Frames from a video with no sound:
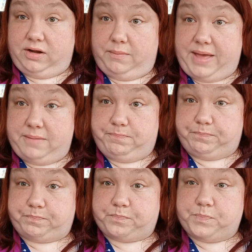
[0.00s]
a little bit.
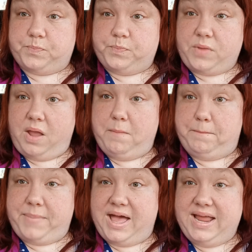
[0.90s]

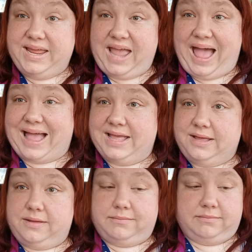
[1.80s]
But yeah,
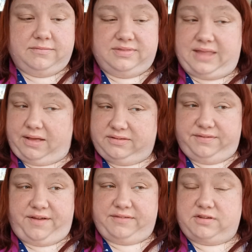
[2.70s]
that was
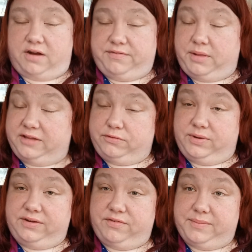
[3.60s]
a five star plus
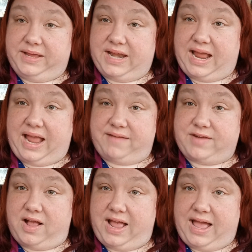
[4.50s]
read for me, and I
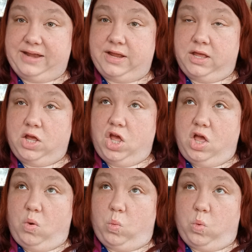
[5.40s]
have not had
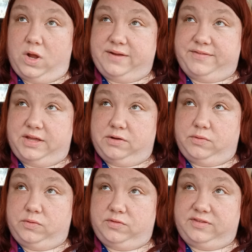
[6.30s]
one of
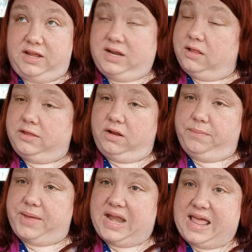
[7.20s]
those in a
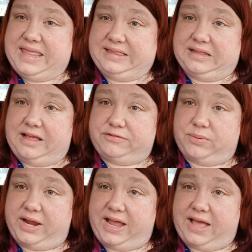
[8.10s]
little bit. I think the
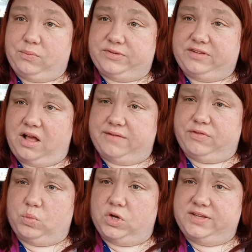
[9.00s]
last one I had was God
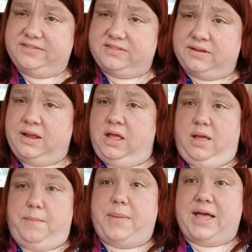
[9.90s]
of the Woods,
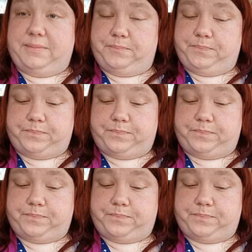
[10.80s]
but